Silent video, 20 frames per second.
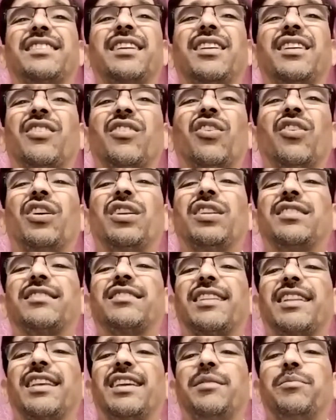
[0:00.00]
they
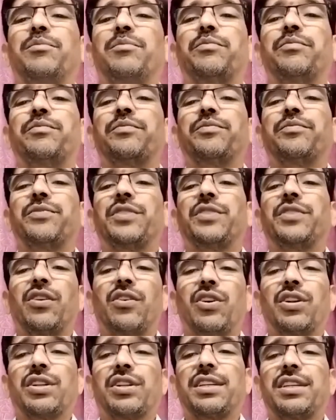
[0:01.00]
can't sleep,
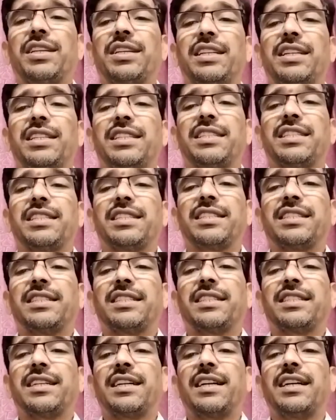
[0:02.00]
they can't eat,
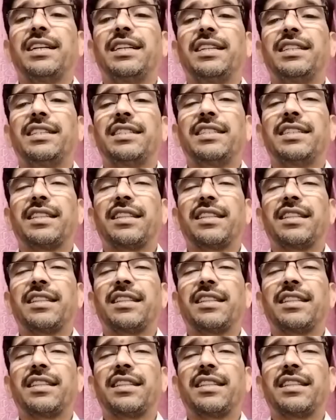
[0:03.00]
huh?